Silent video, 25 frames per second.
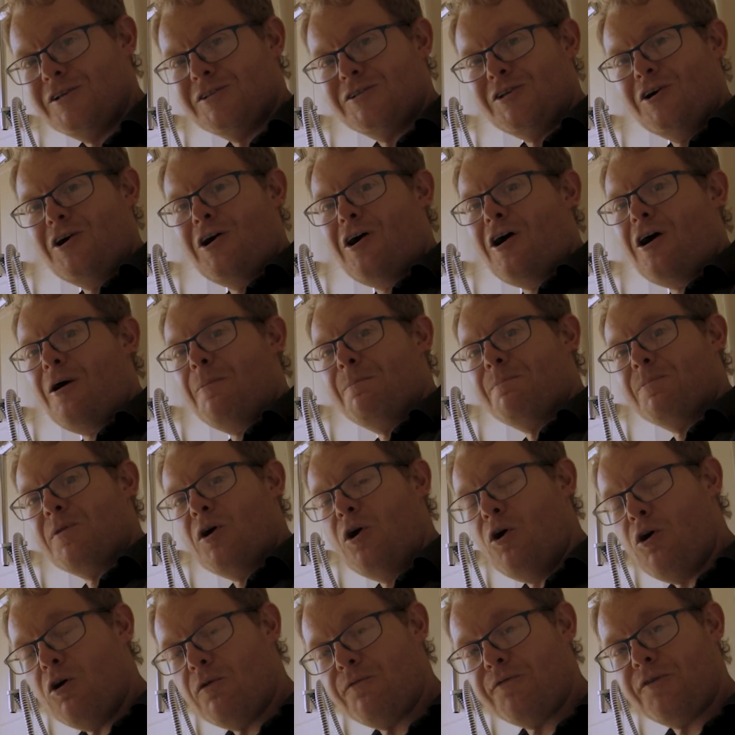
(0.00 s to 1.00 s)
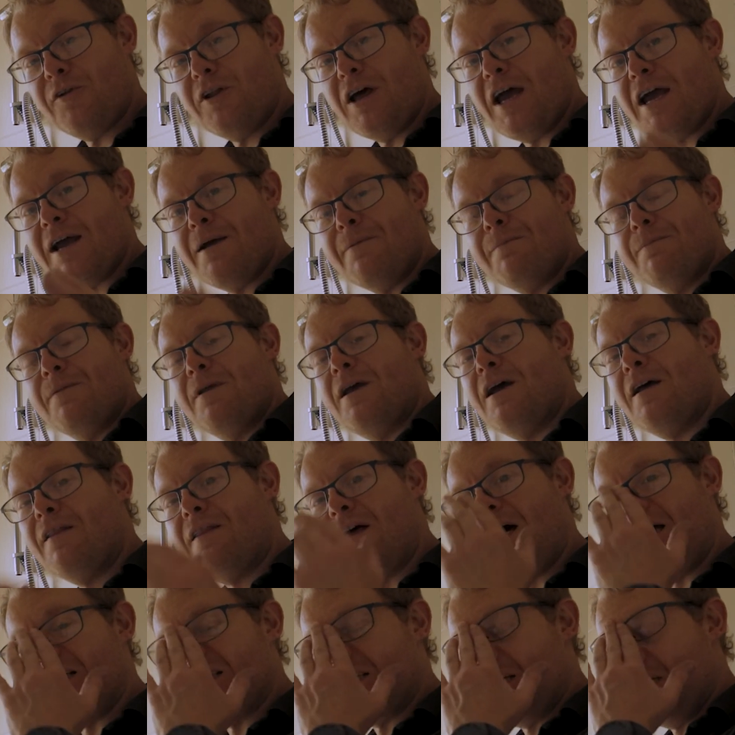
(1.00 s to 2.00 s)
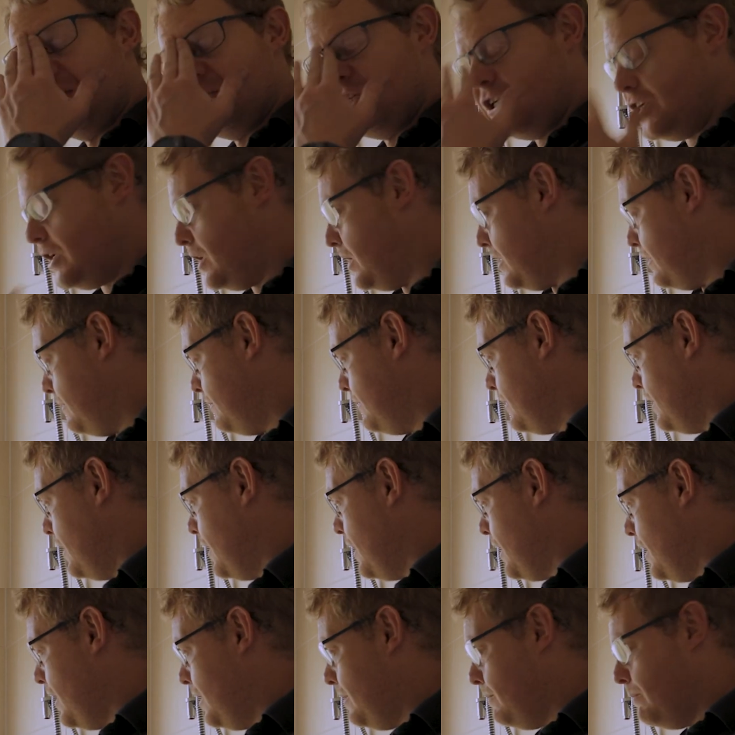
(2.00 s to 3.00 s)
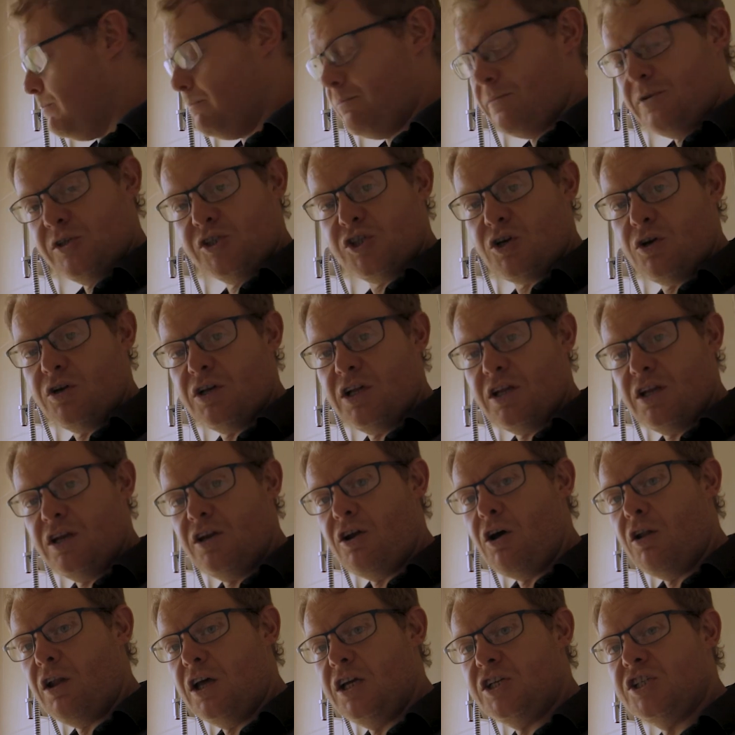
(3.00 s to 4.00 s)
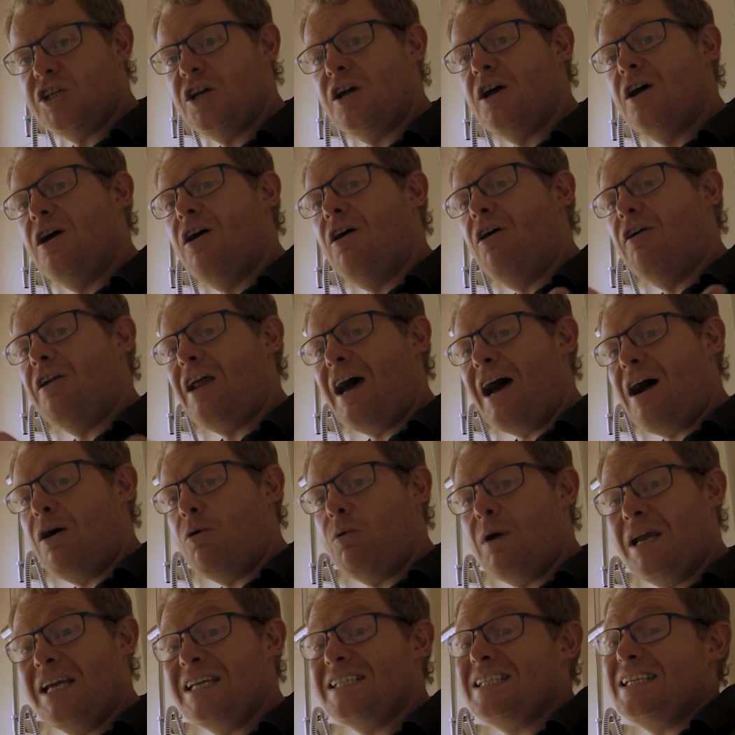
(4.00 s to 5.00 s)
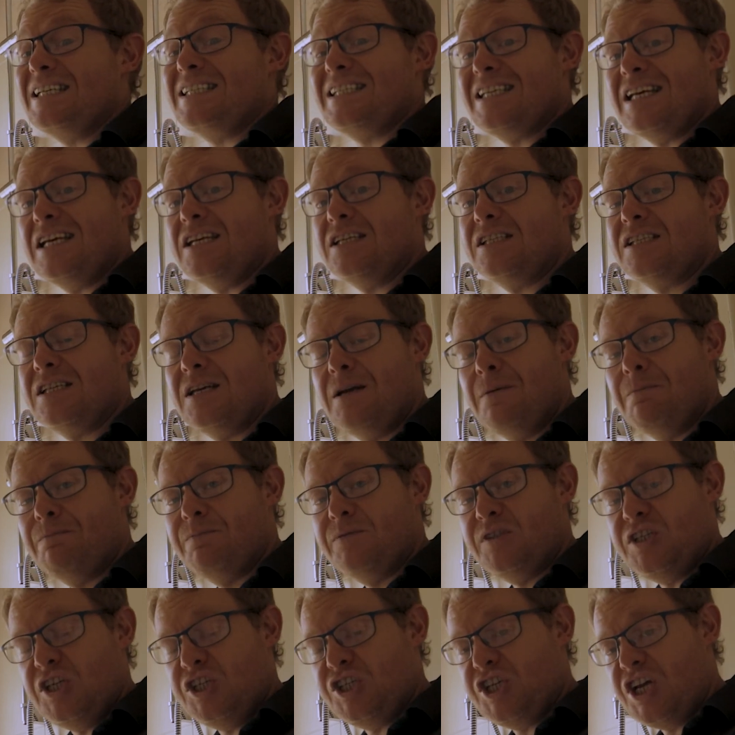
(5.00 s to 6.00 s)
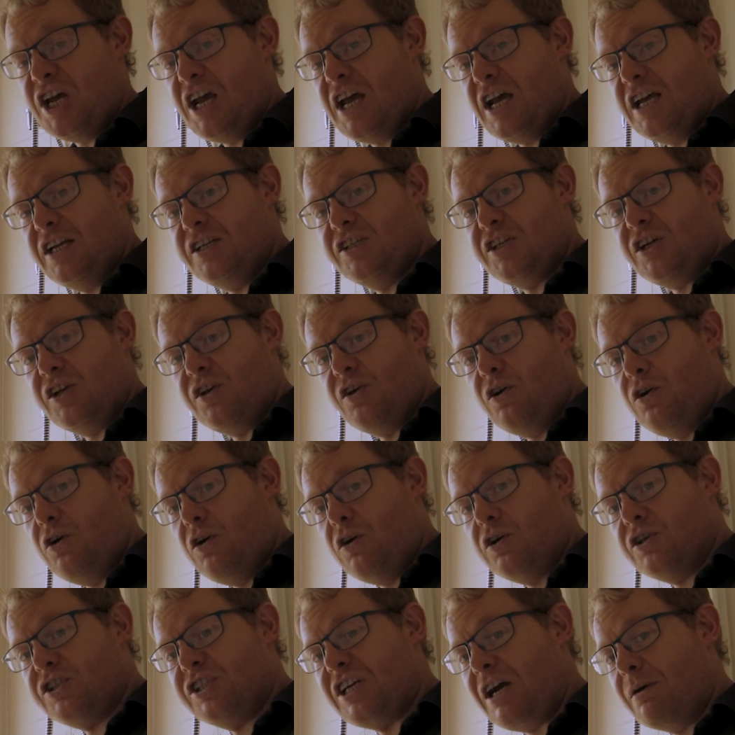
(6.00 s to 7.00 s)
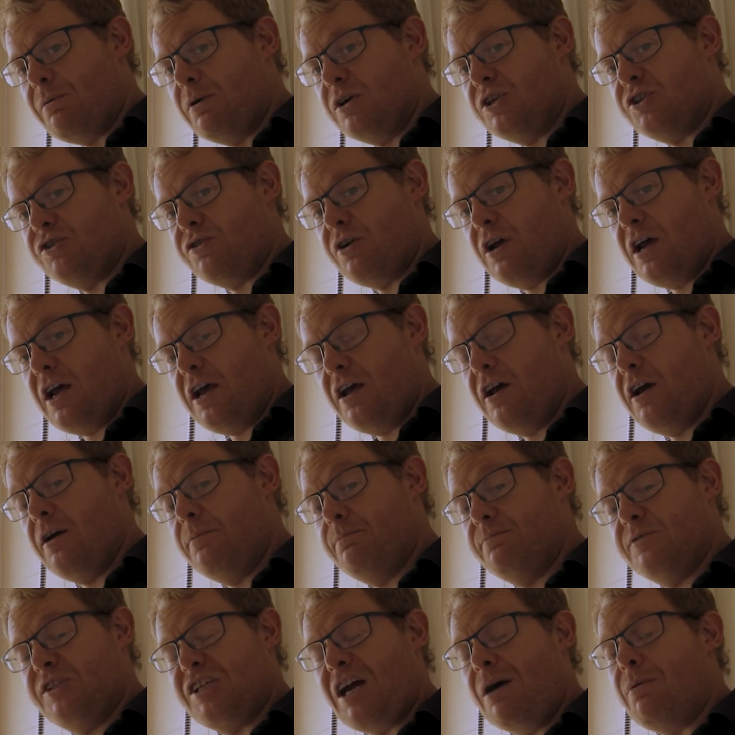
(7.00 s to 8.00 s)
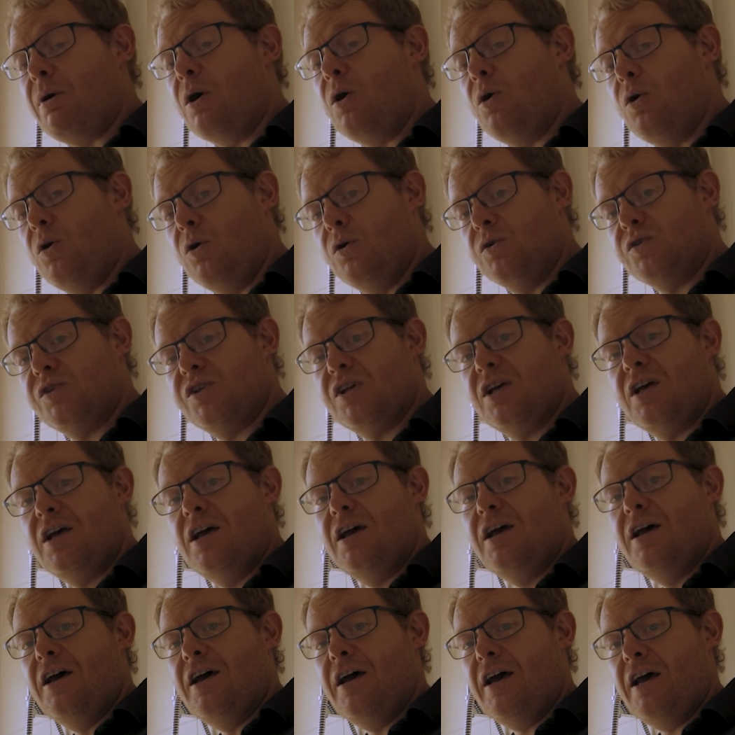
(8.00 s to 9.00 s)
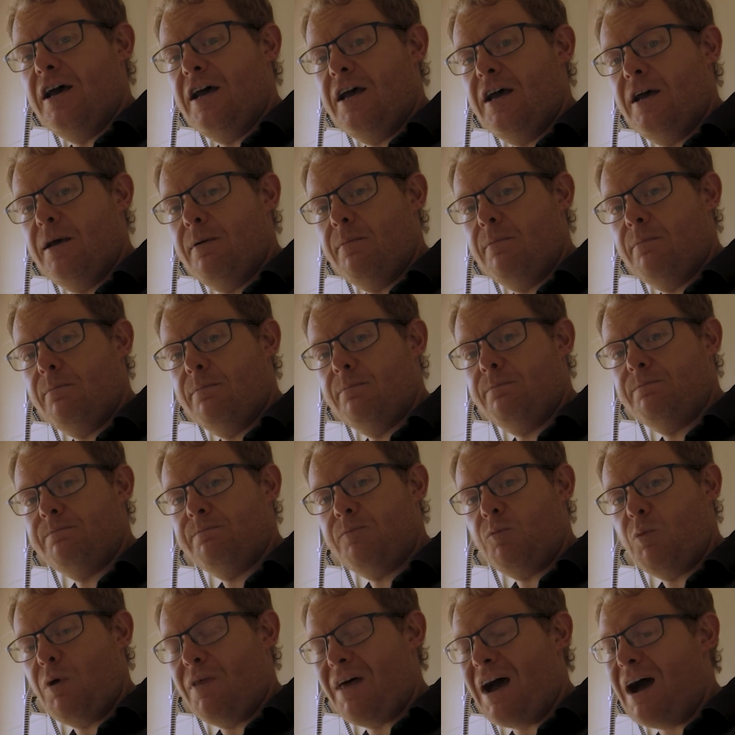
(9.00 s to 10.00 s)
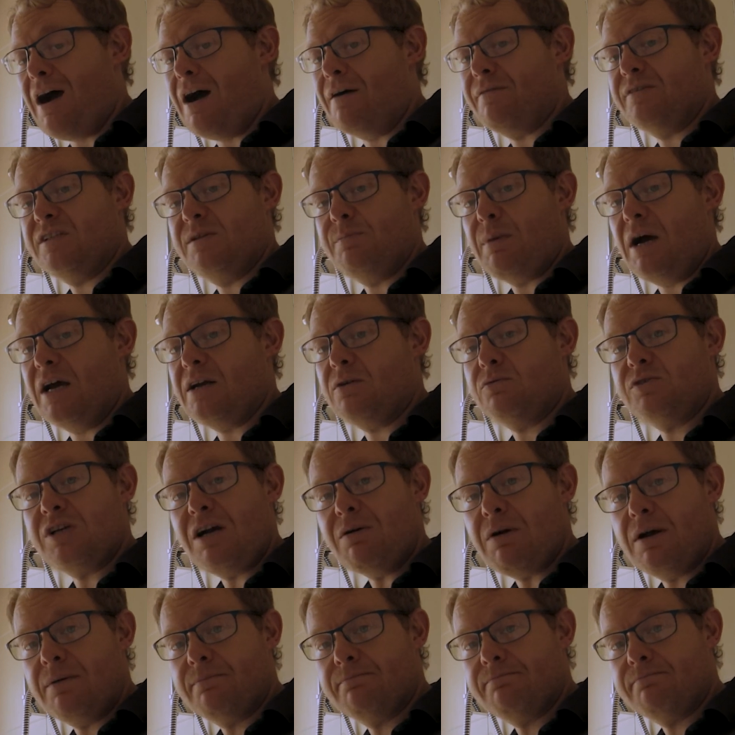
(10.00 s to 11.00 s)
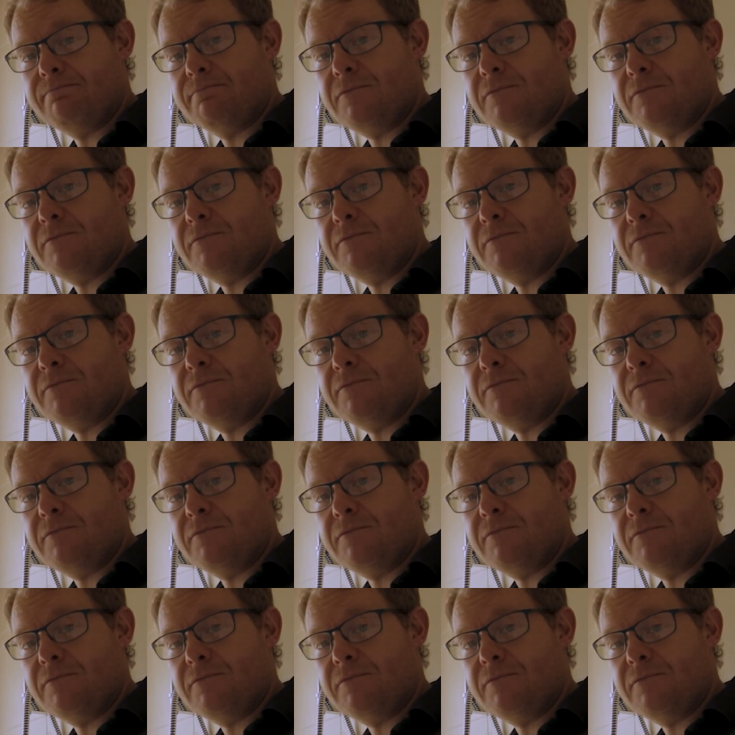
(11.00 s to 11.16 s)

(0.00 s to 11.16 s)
So hopefully that's gives you, showing you the knowledge on how easy it is to change your shower hose without having to buy a new shower.